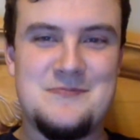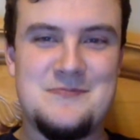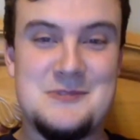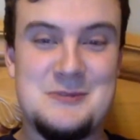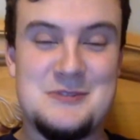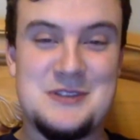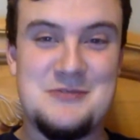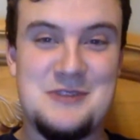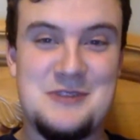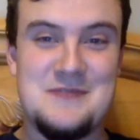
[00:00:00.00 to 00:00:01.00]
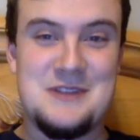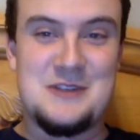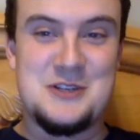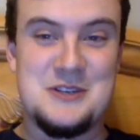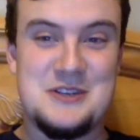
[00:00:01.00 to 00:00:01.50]

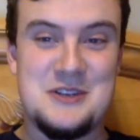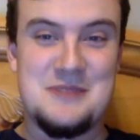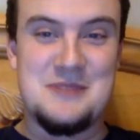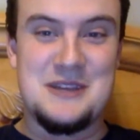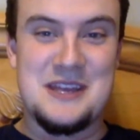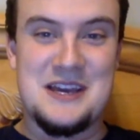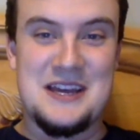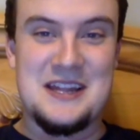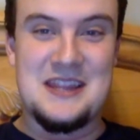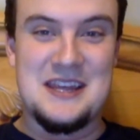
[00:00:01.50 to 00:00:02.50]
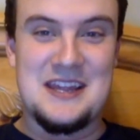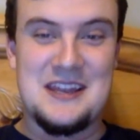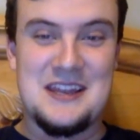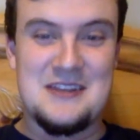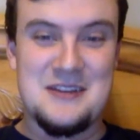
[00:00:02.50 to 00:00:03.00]
reinvention done by the guy that
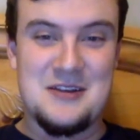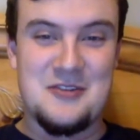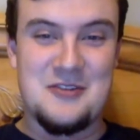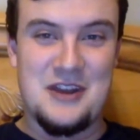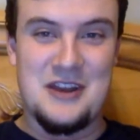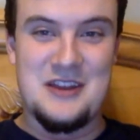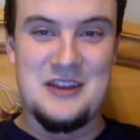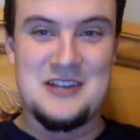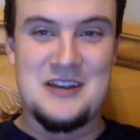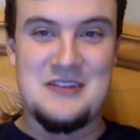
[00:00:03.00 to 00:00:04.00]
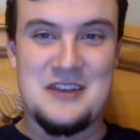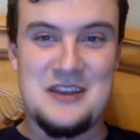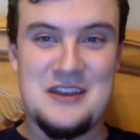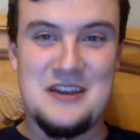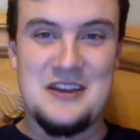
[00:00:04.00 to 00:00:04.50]
created the entire
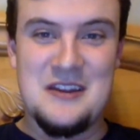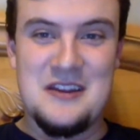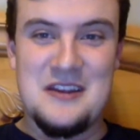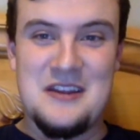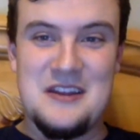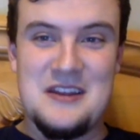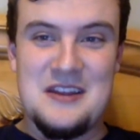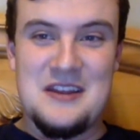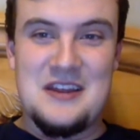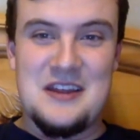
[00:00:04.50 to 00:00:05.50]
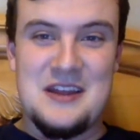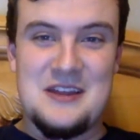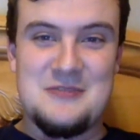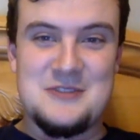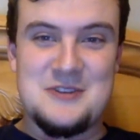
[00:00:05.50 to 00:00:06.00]
thing.
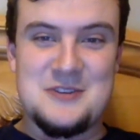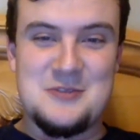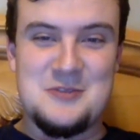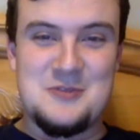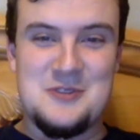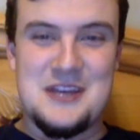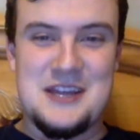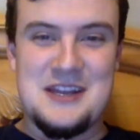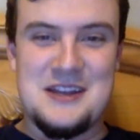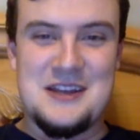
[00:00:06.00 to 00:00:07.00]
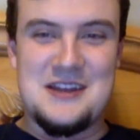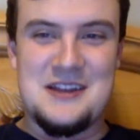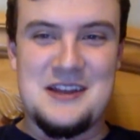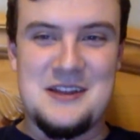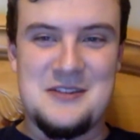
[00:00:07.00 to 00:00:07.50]
And it was also cool
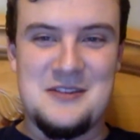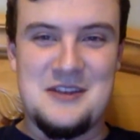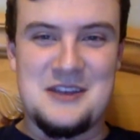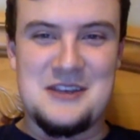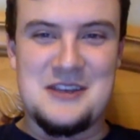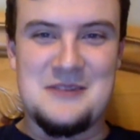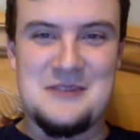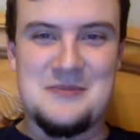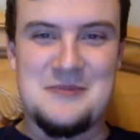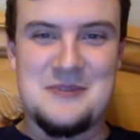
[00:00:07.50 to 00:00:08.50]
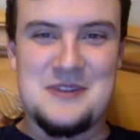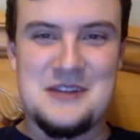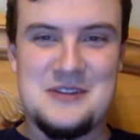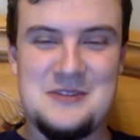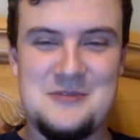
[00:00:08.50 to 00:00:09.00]
that Heather Langenkamp,
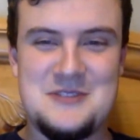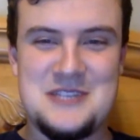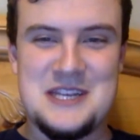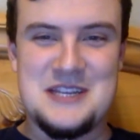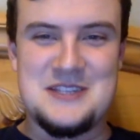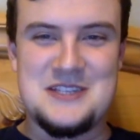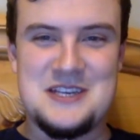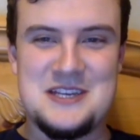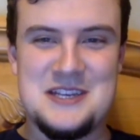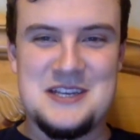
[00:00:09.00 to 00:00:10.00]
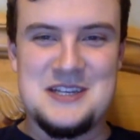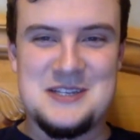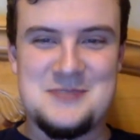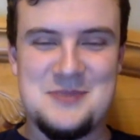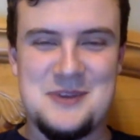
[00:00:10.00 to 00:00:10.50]
who was Nancy,
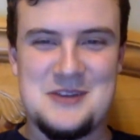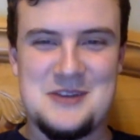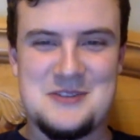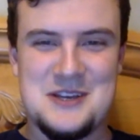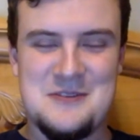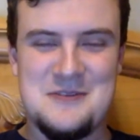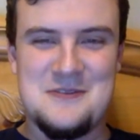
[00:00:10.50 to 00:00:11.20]
is playing herself,